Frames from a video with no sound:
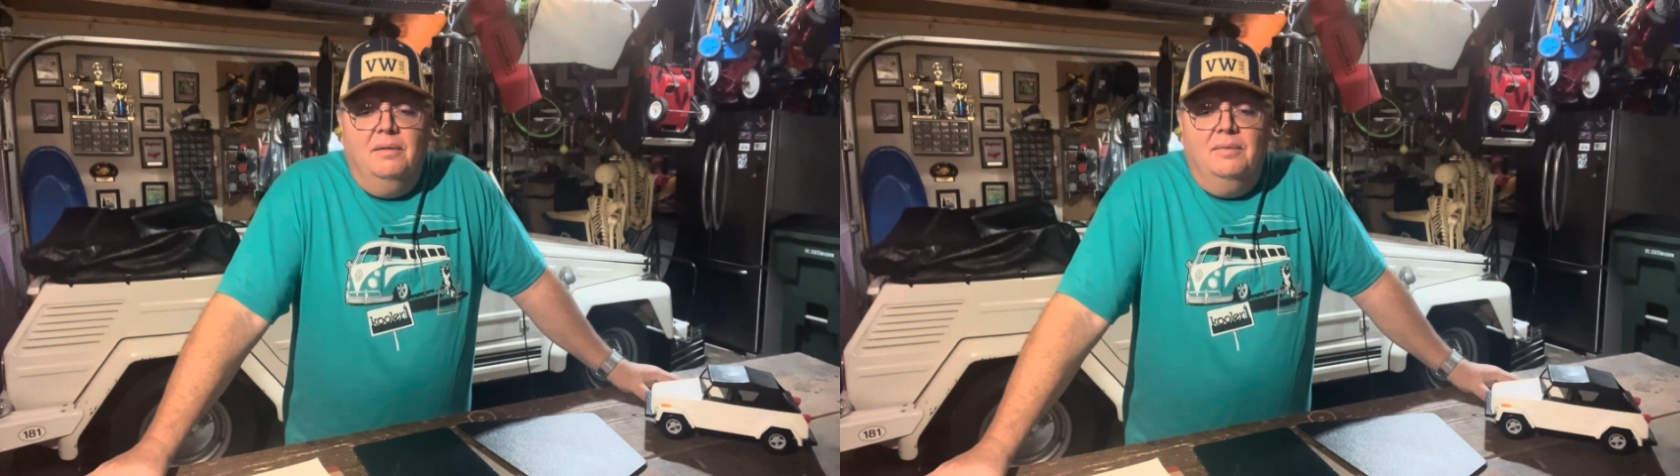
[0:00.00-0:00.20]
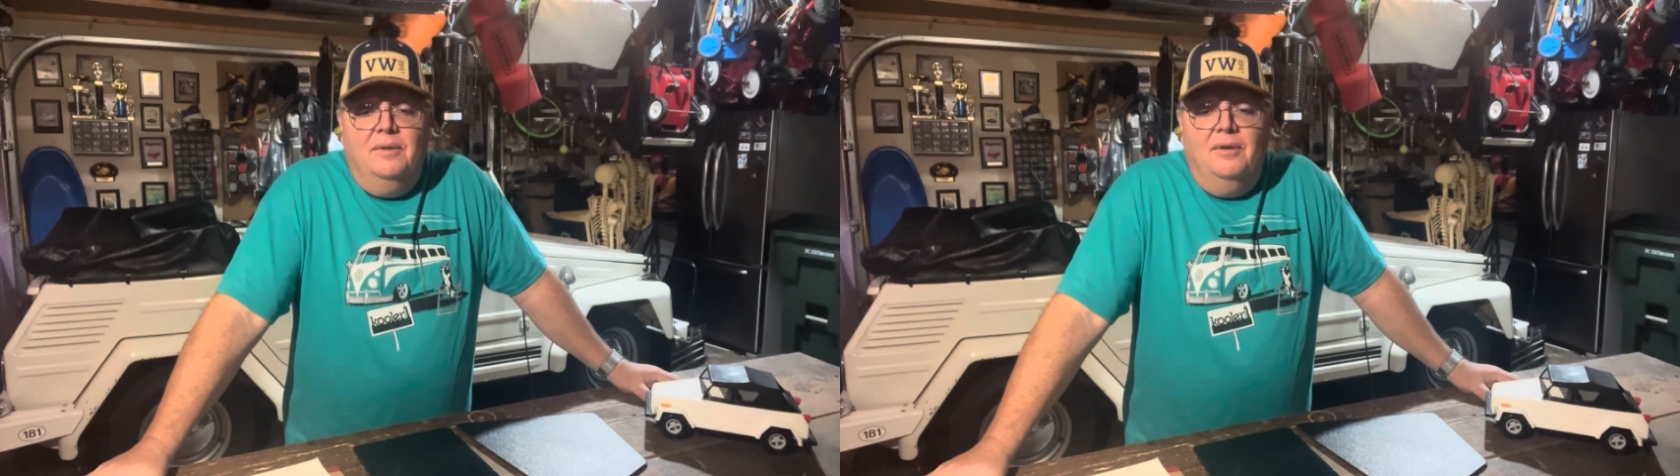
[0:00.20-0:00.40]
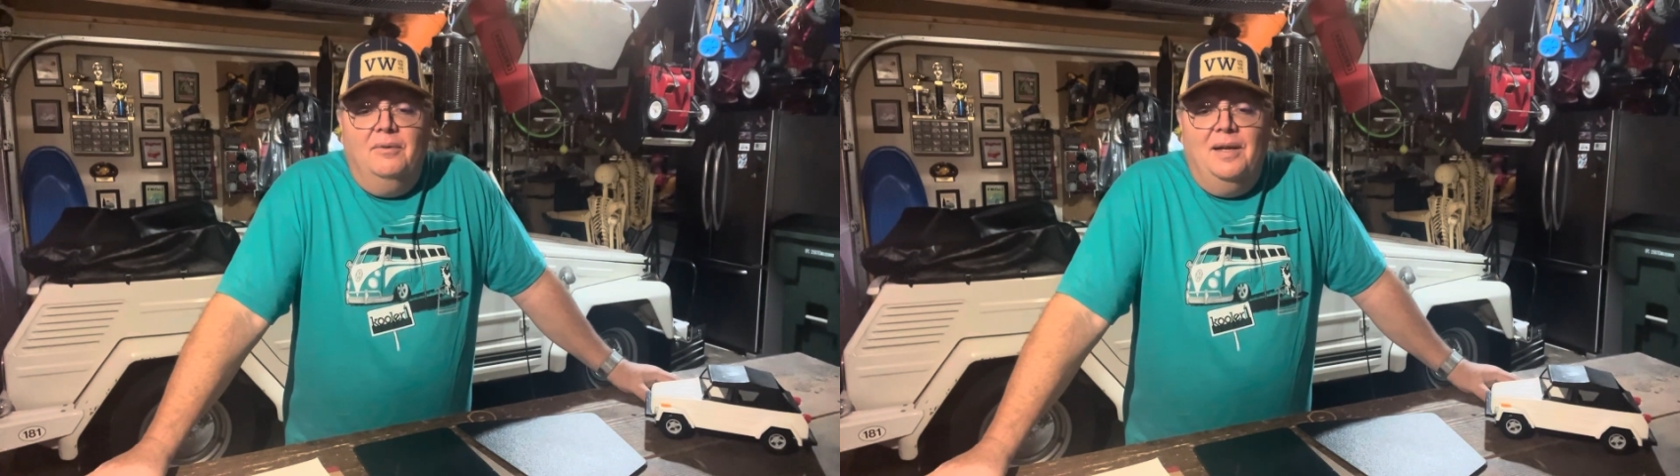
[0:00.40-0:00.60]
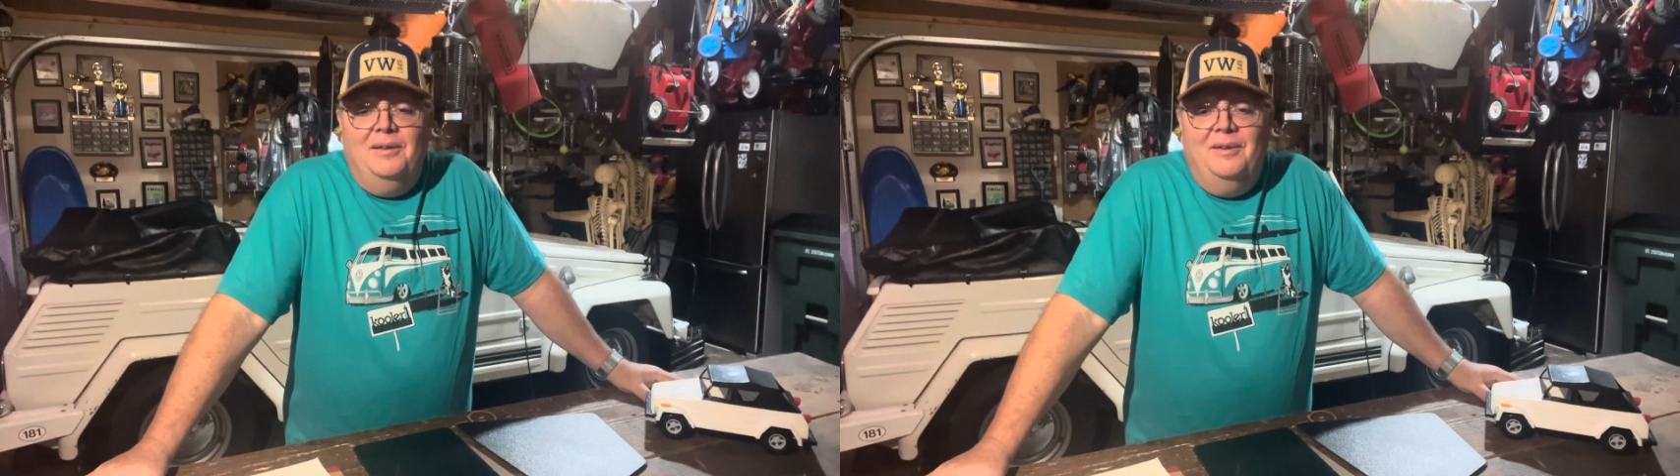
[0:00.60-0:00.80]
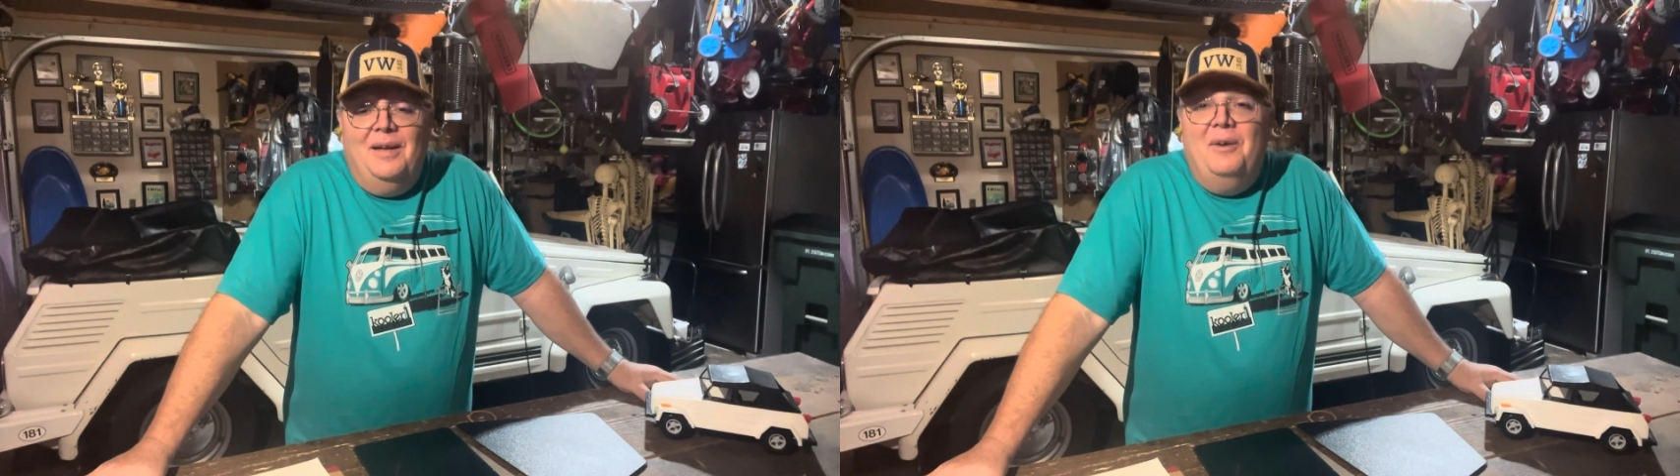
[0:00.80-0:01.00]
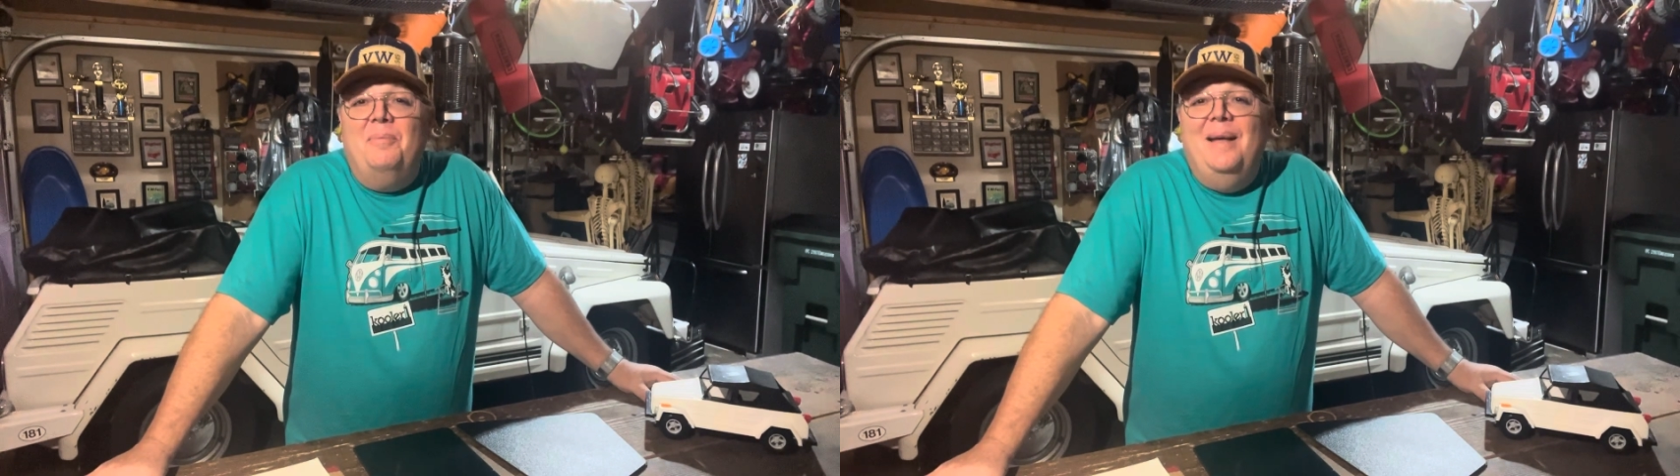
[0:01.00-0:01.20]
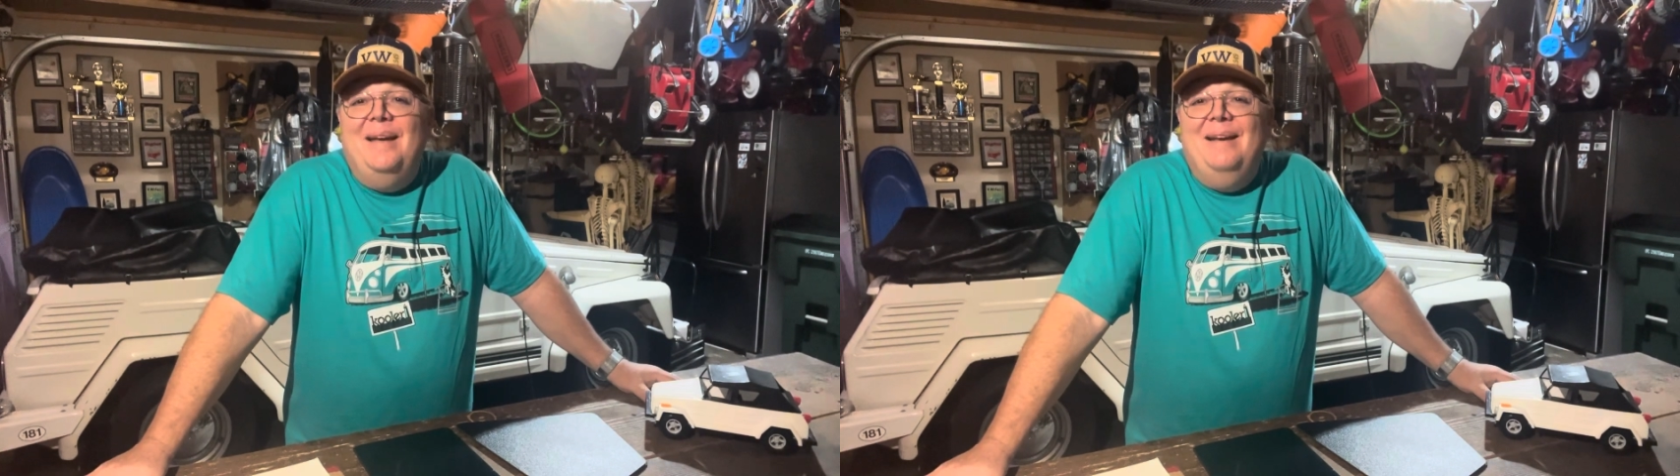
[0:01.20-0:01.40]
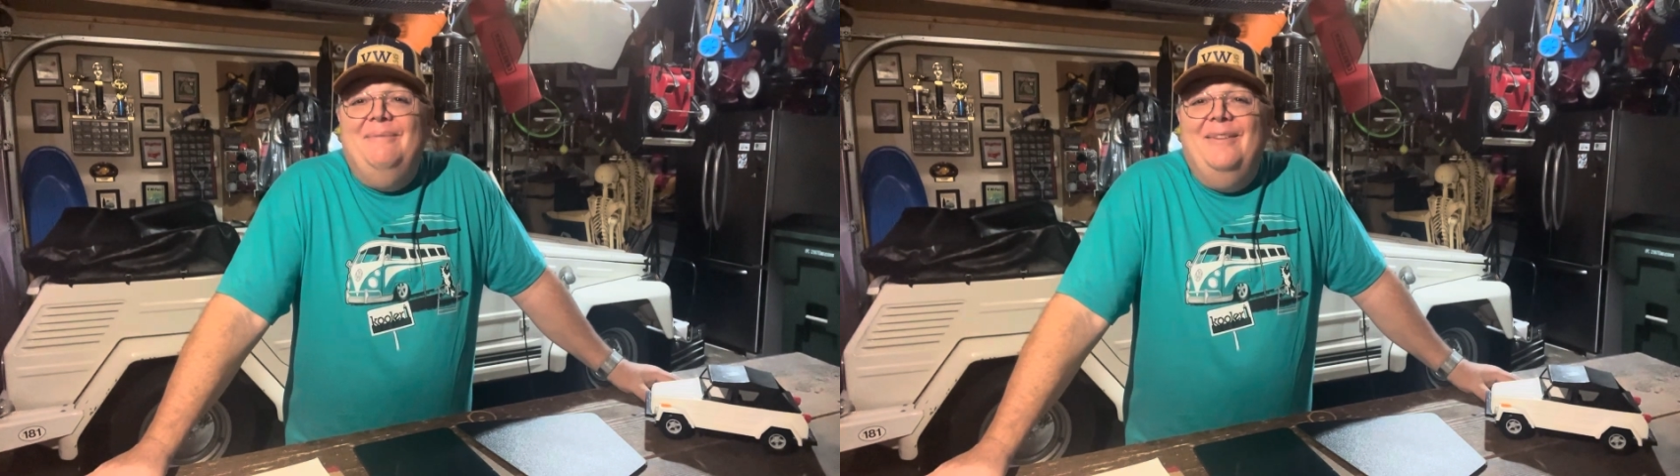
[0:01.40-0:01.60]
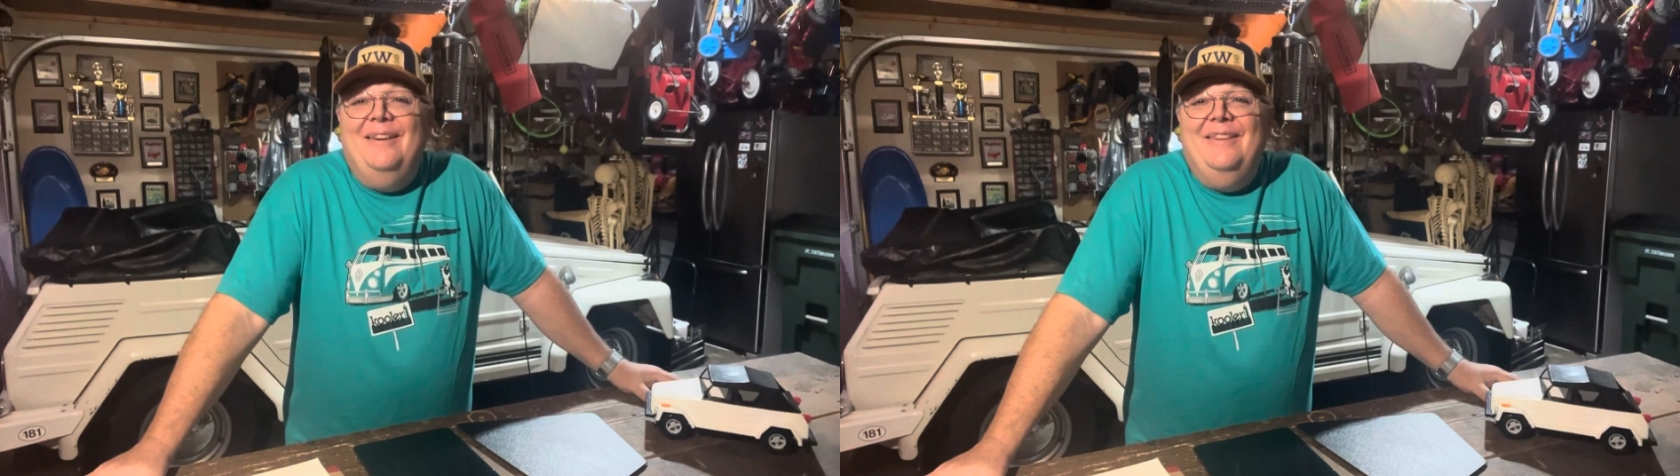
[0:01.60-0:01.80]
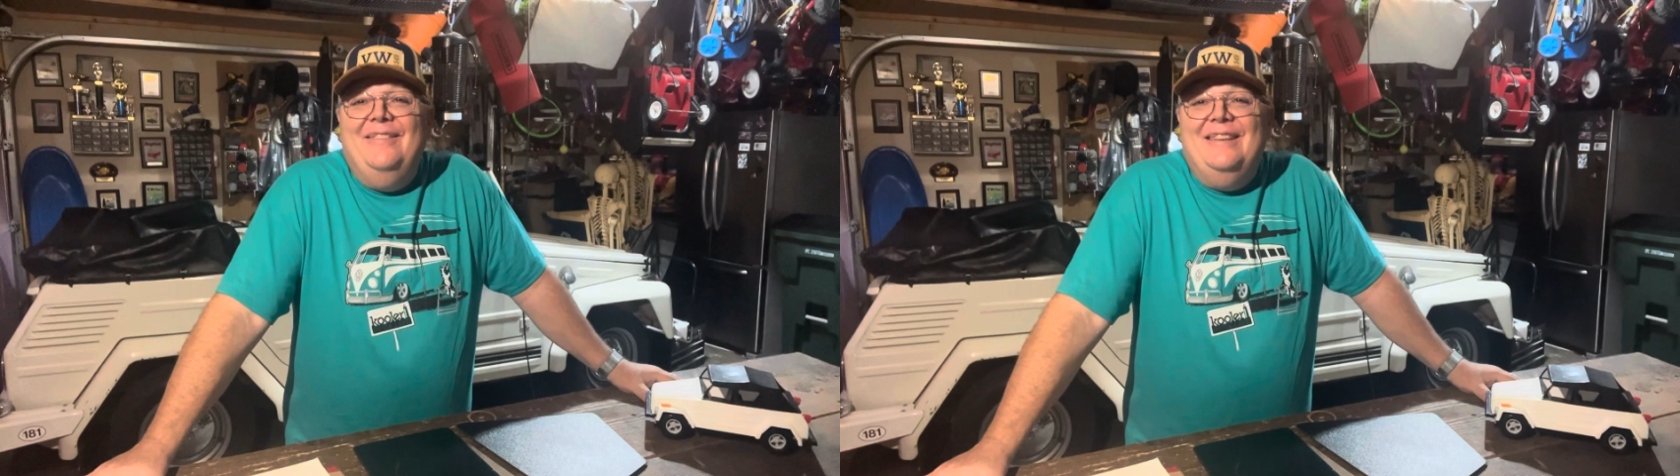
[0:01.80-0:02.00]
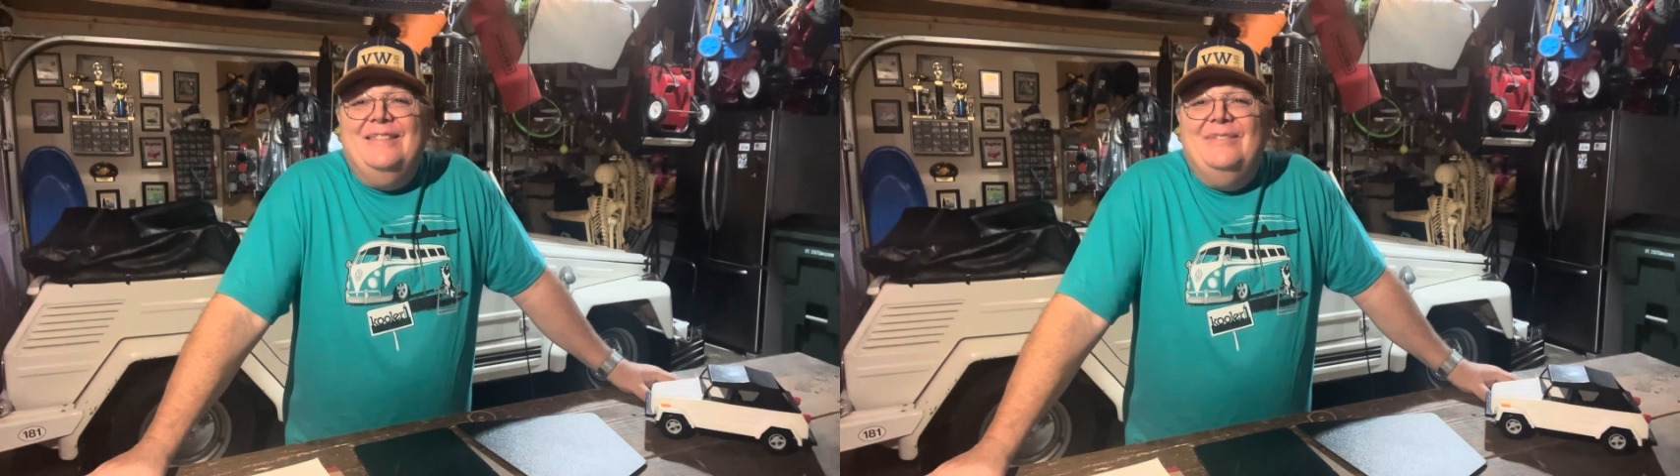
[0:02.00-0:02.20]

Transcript: You know, I don't make any money on these,